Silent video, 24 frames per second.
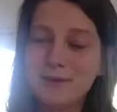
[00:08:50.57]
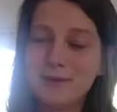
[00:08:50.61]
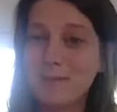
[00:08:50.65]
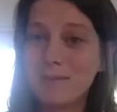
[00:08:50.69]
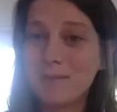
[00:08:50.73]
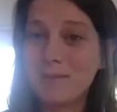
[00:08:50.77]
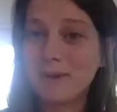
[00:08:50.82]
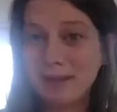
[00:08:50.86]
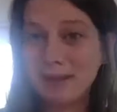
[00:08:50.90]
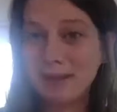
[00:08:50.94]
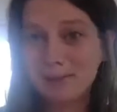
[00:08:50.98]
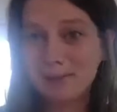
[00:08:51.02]

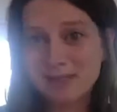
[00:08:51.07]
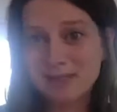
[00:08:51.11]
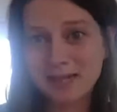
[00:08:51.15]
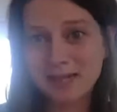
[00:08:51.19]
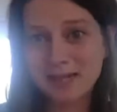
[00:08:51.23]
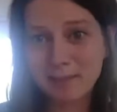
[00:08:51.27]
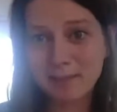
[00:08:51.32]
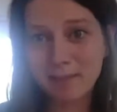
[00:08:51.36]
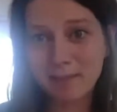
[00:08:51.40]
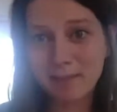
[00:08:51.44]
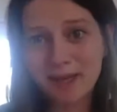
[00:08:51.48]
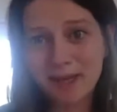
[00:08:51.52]
My name is
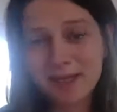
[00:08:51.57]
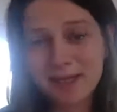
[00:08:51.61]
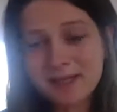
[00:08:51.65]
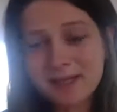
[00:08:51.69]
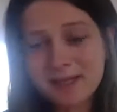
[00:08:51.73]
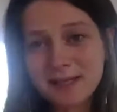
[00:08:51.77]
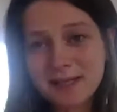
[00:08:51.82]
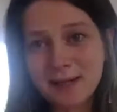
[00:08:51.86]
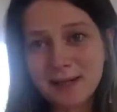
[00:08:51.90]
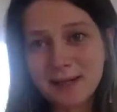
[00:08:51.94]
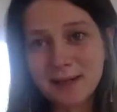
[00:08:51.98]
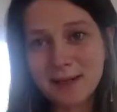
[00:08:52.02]
Annette Mees,
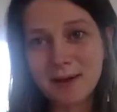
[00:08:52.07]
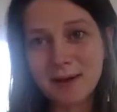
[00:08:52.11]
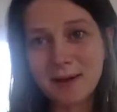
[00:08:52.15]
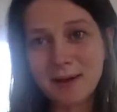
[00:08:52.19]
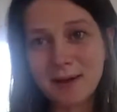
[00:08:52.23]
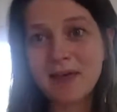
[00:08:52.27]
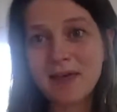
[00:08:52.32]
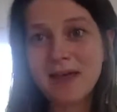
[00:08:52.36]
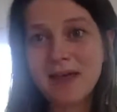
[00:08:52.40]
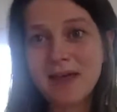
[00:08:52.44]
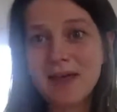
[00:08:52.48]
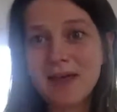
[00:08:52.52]
and I'm
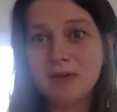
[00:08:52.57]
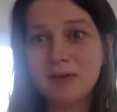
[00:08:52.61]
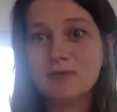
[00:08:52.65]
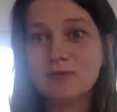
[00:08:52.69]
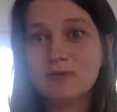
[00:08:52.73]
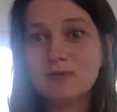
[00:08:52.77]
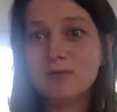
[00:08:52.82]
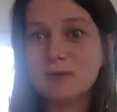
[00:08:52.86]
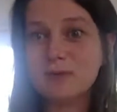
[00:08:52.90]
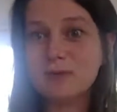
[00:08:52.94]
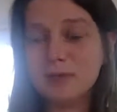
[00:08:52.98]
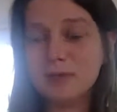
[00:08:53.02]
the head of
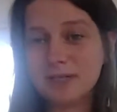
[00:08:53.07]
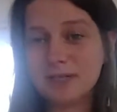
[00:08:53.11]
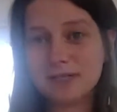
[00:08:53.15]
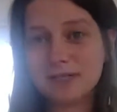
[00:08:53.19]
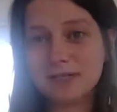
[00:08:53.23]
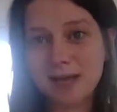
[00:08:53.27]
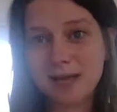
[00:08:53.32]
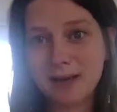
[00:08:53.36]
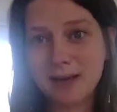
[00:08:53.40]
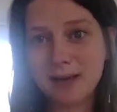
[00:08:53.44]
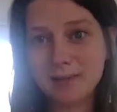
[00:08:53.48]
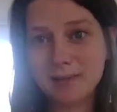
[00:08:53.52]
audience
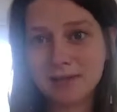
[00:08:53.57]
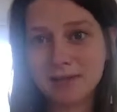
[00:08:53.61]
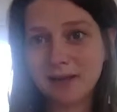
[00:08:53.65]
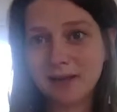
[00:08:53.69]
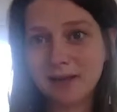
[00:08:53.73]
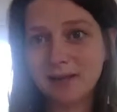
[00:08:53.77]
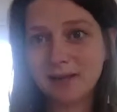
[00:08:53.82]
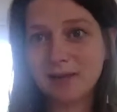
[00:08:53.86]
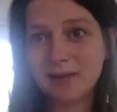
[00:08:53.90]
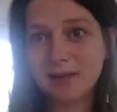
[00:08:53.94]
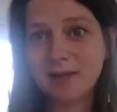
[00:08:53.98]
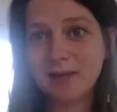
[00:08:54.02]
labs at
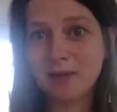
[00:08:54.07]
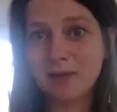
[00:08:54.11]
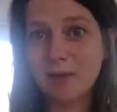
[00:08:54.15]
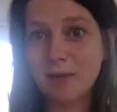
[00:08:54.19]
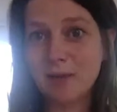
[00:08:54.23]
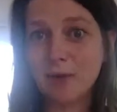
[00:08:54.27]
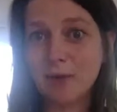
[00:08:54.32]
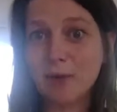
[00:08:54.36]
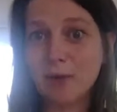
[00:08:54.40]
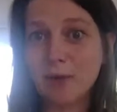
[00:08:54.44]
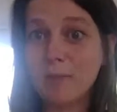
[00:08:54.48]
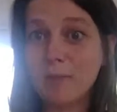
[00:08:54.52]
the
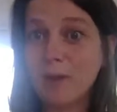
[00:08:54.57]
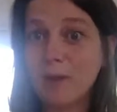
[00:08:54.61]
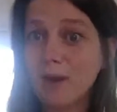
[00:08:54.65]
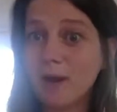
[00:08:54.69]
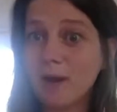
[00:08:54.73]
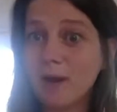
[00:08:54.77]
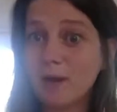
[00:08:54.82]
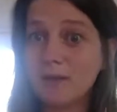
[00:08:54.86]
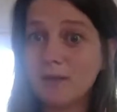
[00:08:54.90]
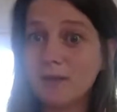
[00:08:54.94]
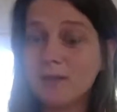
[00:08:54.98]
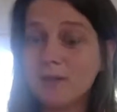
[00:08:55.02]
Royal Opera
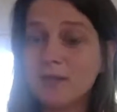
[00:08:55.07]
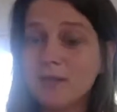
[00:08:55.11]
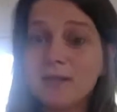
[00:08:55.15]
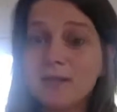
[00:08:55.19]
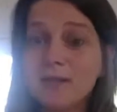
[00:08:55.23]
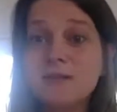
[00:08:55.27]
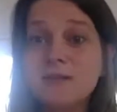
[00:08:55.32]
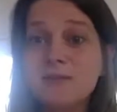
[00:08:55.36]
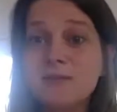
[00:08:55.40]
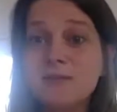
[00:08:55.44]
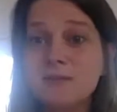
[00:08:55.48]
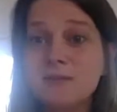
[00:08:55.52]
House. And
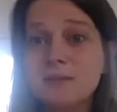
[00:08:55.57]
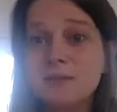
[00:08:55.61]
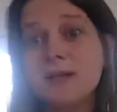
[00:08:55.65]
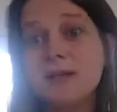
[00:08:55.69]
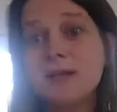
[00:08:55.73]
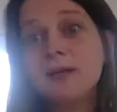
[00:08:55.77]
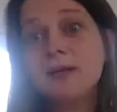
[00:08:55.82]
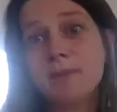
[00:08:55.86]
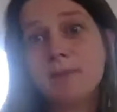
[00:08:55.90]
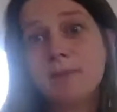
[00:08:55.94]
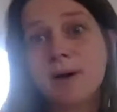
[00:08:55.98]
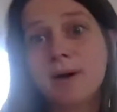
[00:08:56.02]
that's really a
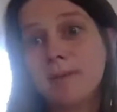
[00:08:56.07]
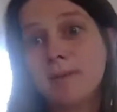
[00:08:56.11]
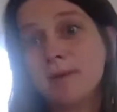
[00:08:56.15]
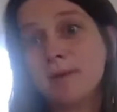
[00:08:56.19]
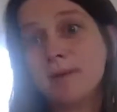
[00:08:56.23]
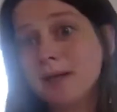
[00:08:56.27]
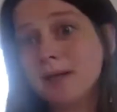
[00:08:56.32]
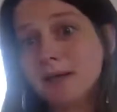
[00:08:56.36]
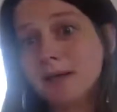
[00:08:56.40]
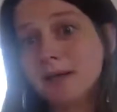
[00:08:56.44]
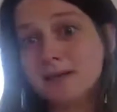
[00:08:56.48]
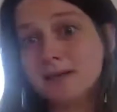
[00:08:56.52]
department
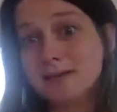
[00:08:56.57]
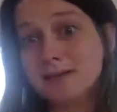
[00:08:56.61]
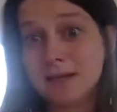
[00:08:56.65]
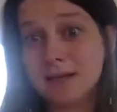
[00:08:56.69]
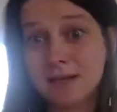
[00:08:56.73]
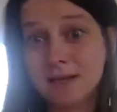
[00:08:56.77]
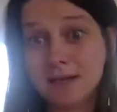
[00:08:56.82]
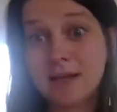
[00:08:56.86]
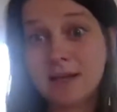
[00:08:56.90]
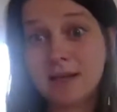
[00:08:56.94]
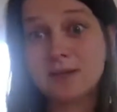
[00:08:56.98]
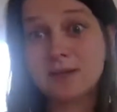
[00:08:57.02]
that is
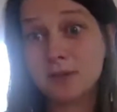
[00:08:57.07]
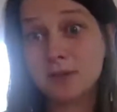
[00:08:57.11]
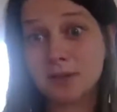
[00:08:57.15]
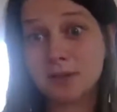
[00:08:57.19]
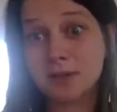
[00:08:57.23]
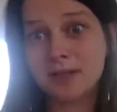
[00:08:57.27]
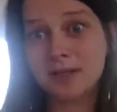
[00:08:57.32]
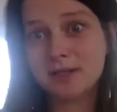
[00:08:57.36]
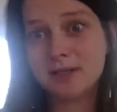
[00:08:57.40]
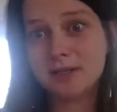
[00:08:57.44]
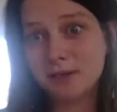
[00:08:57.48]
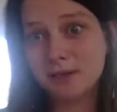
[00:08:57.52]
dedicated to
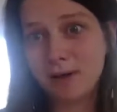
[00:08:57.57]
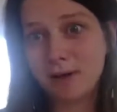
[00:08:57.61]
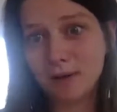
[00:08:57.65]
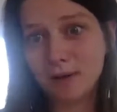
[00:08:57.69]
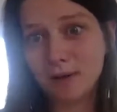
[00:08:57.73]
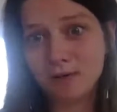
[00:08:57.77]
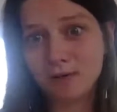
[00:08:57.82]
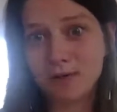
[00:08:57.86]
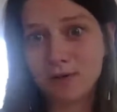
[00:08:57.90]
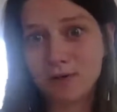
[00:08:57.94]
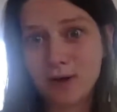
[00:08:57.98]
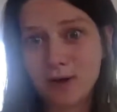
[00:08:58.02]
this kind
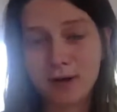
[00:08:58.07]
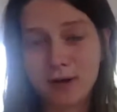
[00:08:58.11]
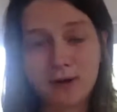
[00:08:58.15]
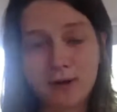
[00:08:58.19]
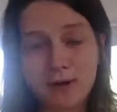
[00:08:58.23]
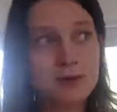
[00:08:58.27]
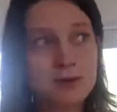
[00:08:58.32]
of work.